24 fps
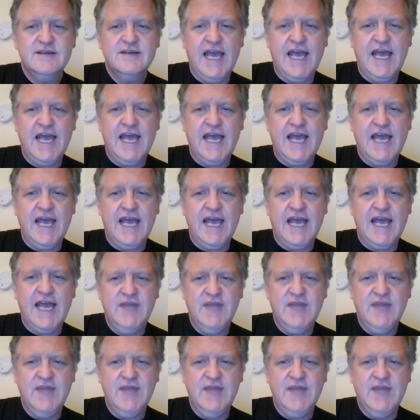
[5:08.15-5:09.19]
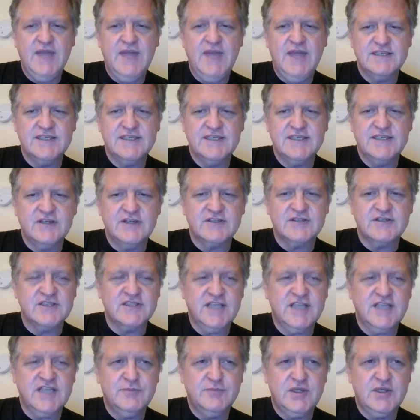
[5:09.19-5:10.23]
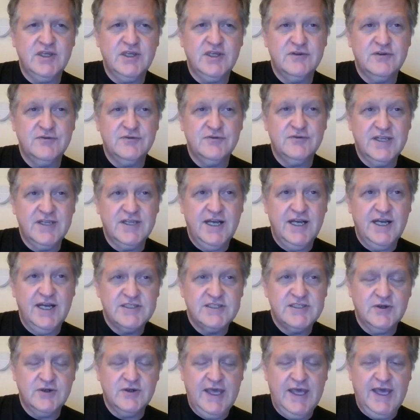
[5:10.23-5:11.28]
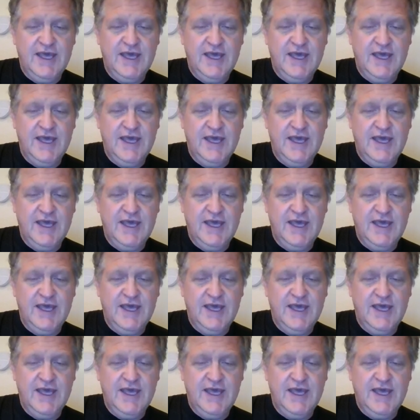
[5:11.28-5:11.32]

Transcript: times a few days, and your ears gonna get pretty good for Dutch.